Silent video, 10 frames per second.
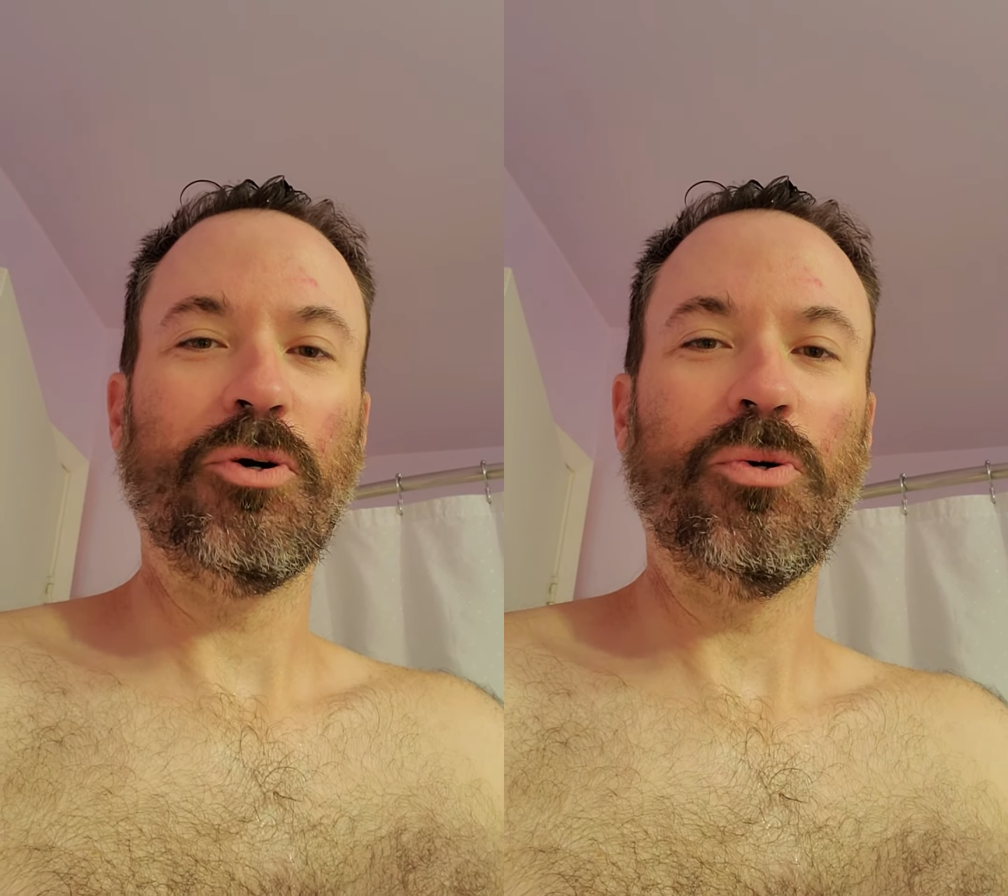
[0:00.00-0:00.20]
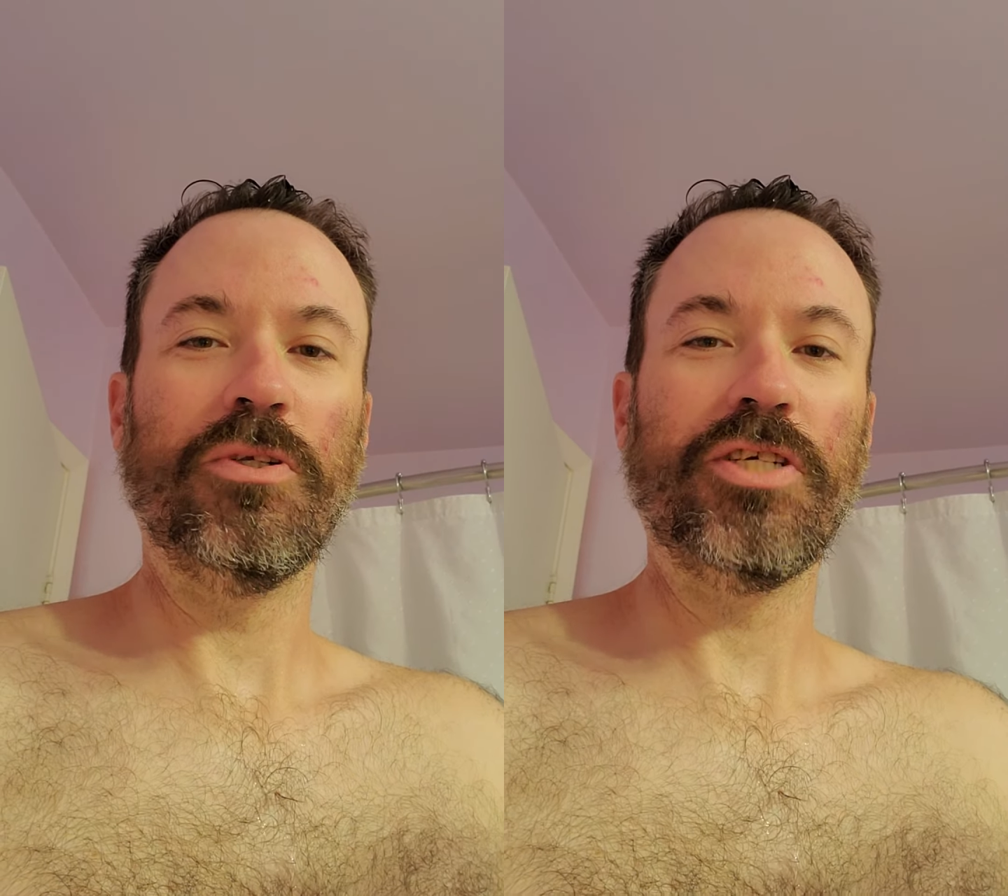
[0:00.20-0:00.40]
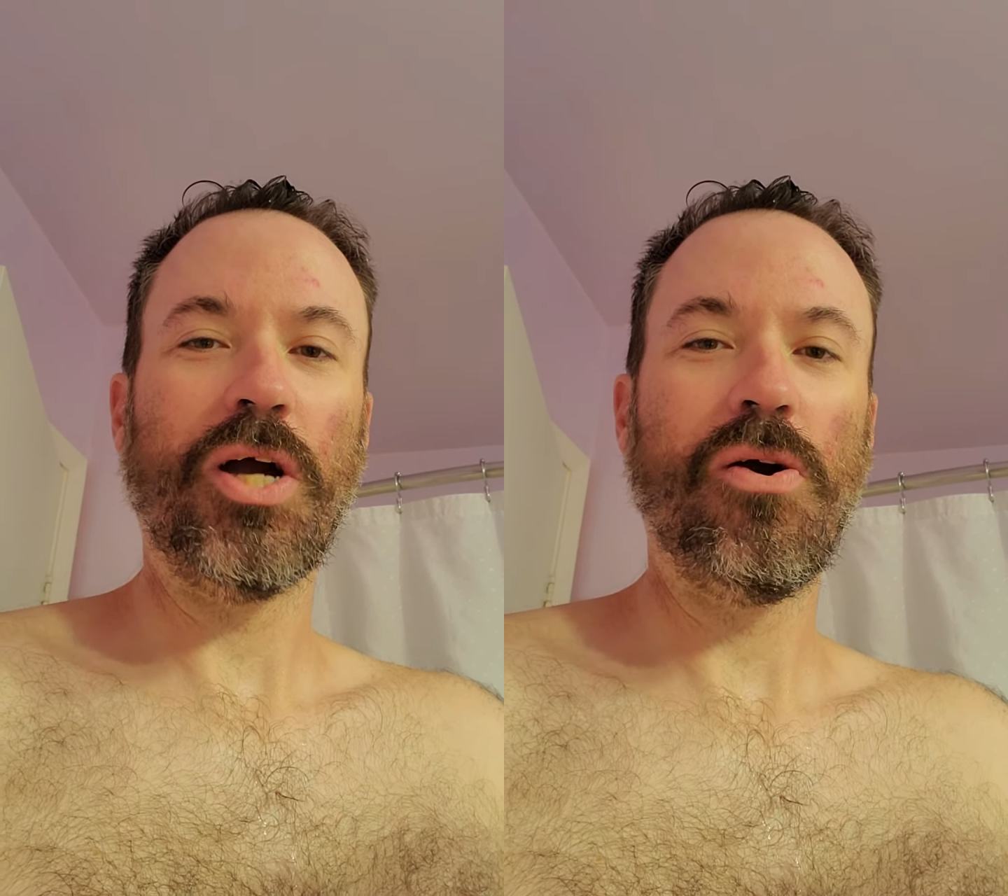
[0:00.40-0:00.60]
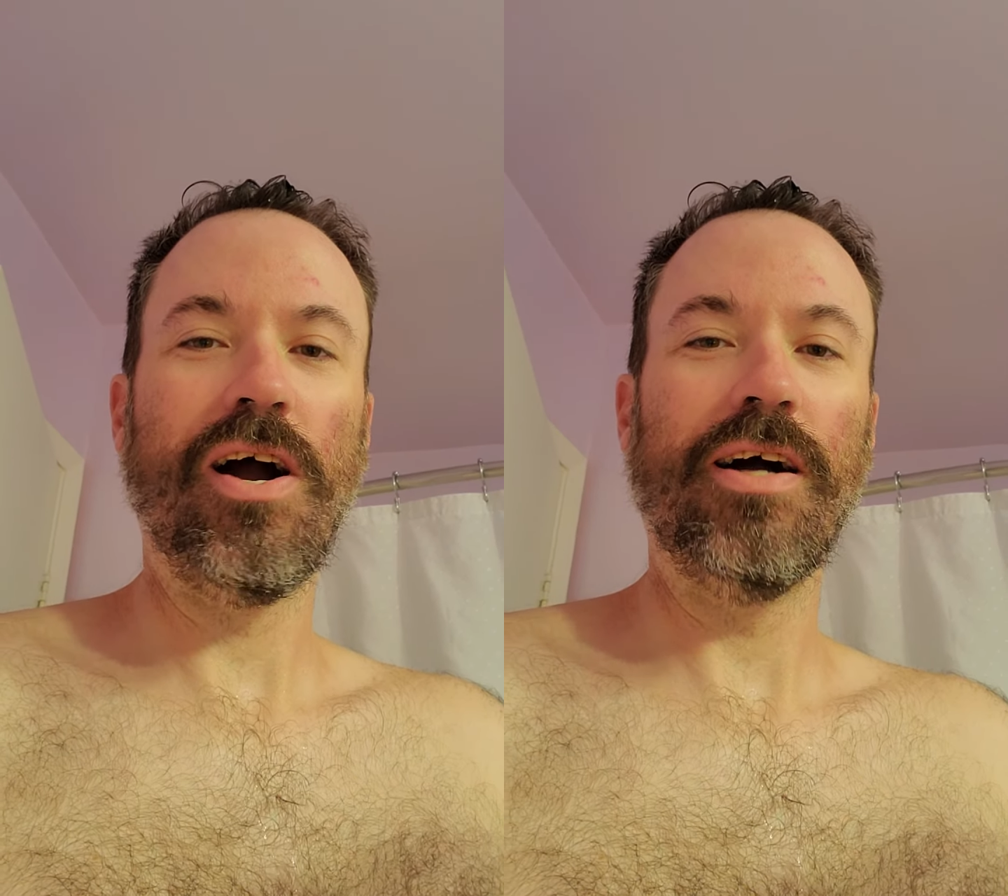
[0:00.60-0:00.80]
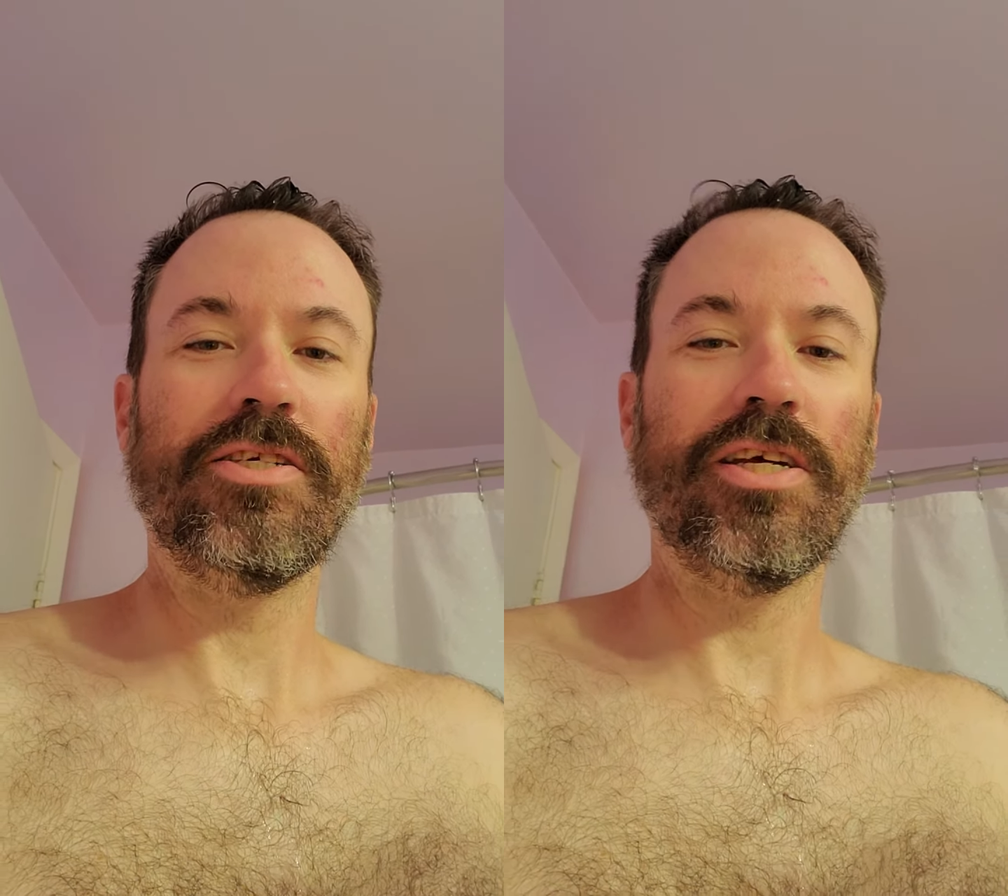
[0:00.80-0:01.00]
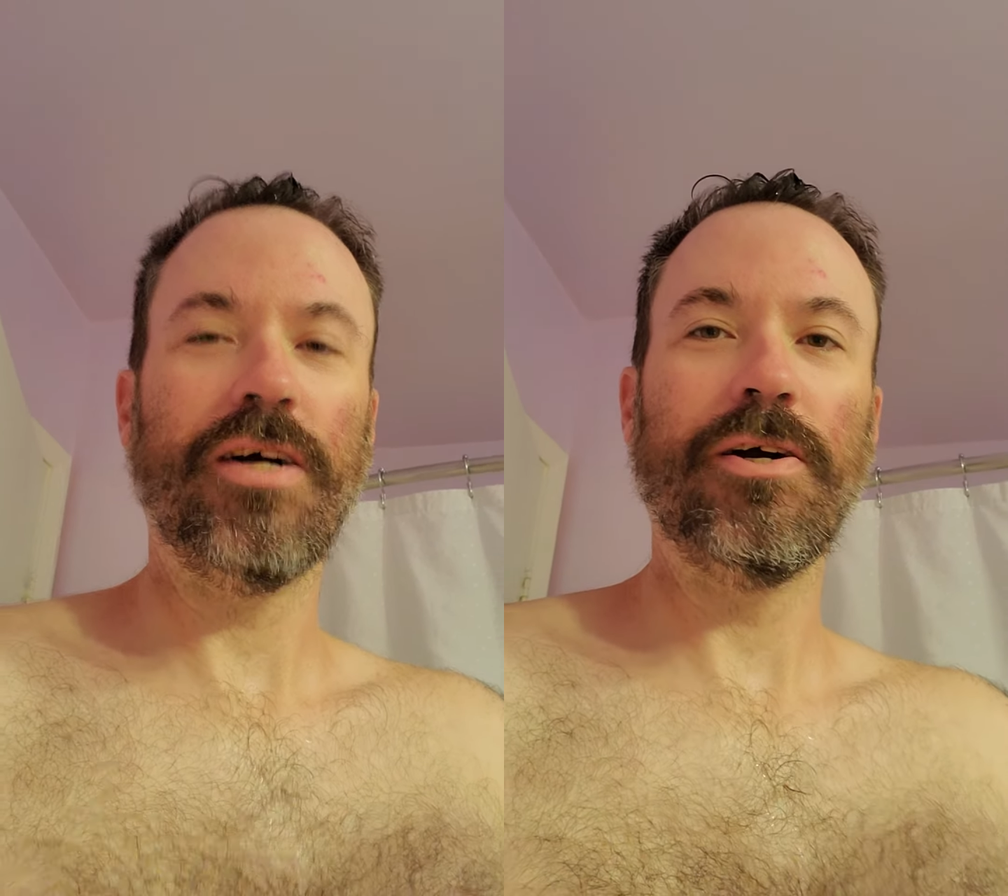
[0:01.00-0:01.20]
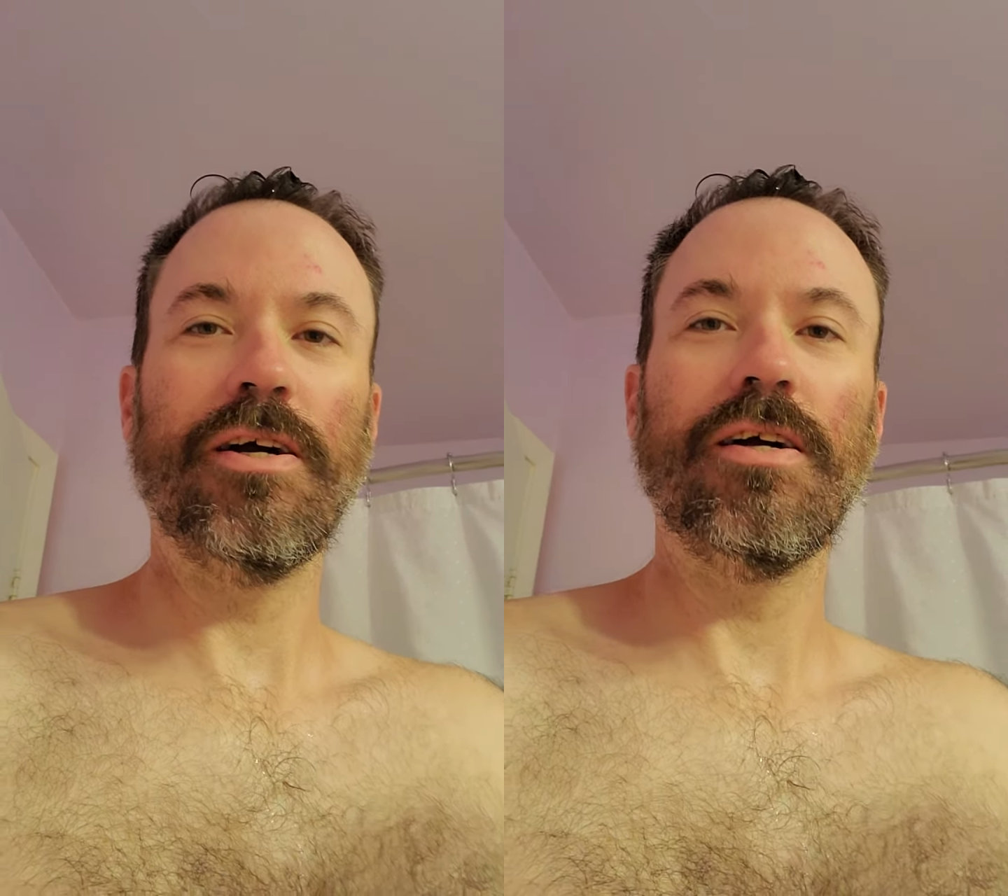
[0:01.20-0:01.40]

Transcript: cold shower, hot shower.